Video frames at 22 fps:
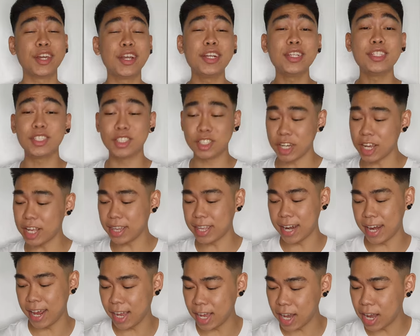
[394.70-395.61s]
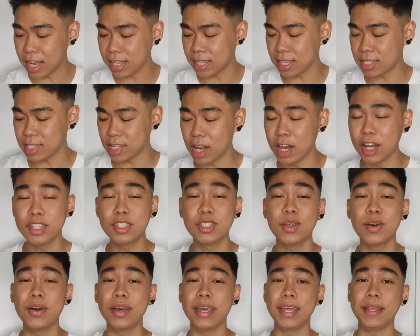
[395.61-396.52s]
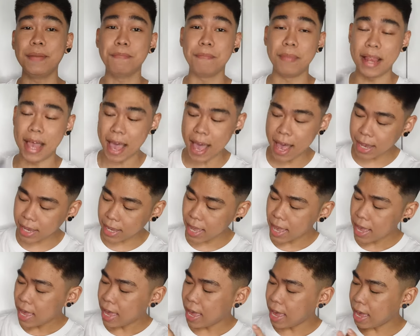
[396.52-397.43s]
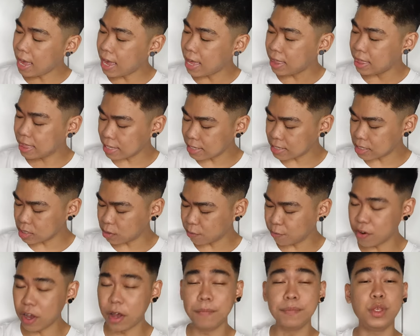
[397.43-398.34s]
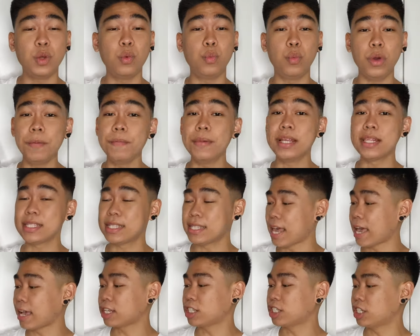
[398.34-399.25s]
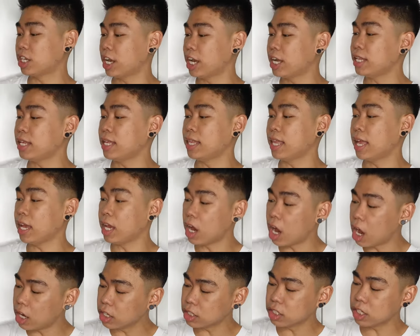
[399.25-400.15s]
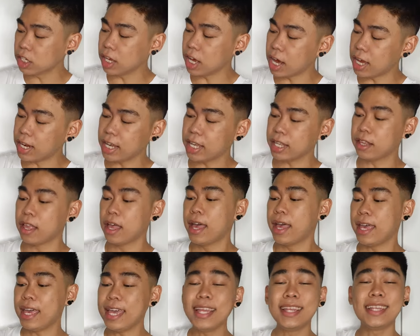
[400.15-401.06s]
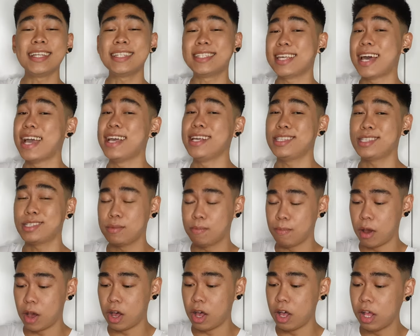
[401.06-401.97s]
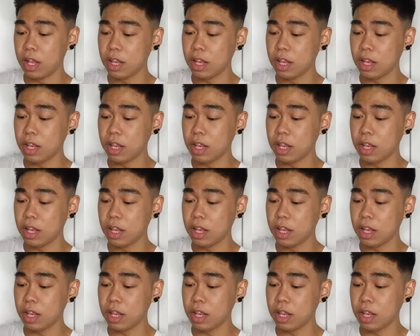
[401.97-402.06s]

Shirt that I got is also in black, and this is from the women's section, and I also got it in the size small.